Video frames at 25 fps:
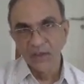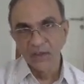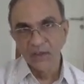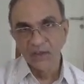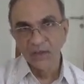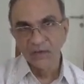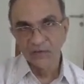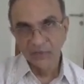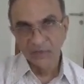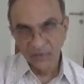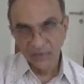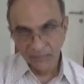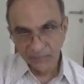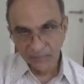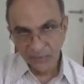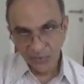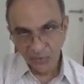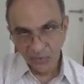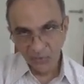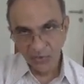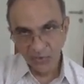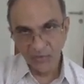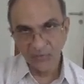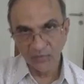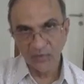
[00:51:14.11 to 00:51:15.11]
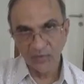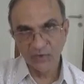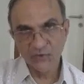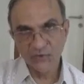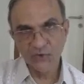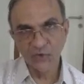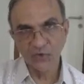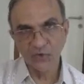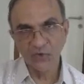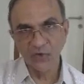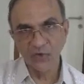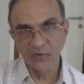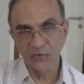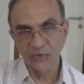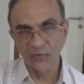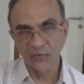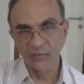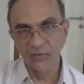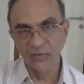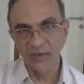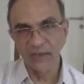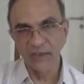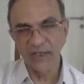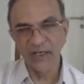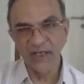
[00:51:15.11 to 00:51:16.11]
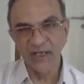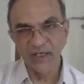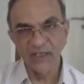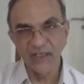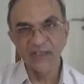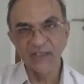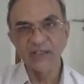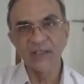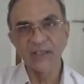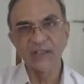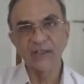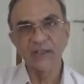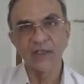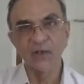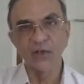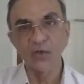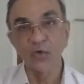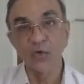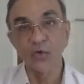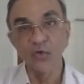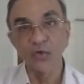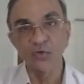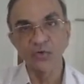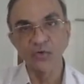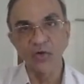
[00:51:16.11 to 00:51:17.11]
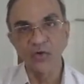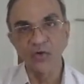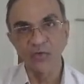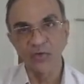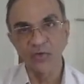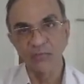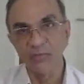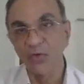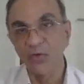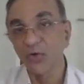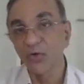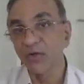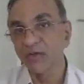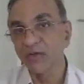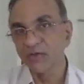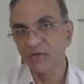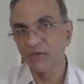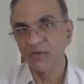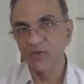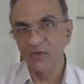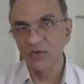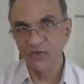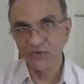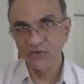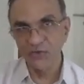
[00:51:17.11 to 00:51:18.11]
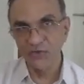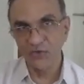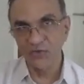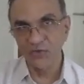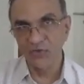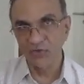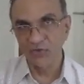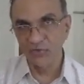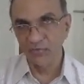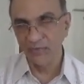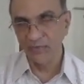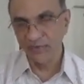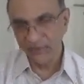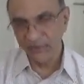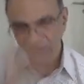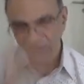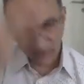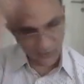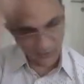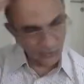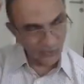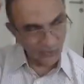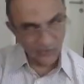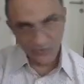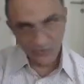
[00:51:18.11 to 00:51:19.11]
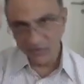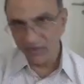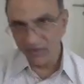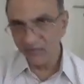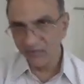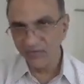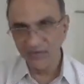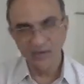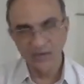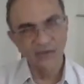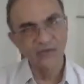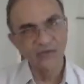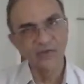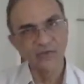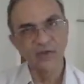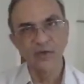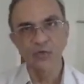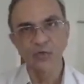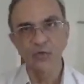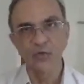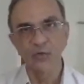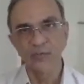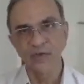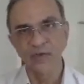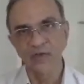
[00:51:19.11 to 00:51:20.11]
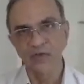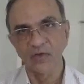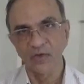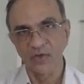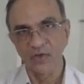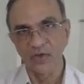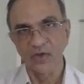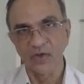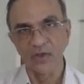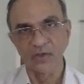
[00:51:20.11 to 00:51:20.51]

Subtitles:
Simple rule of osteochondroma. Anything that grows out of bone is a osteochondroma. Then you decide whether it's syndromic or